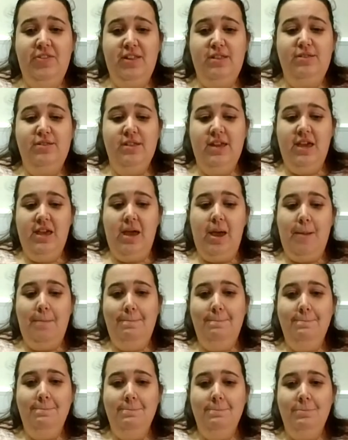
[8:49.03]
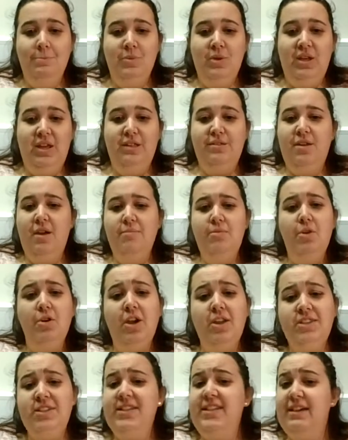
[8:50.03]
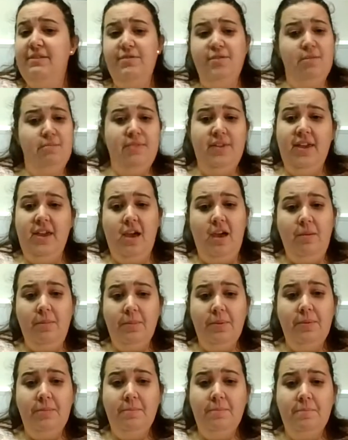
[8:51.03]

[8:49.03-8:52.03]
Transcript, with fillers: this year is I'm not going to give something up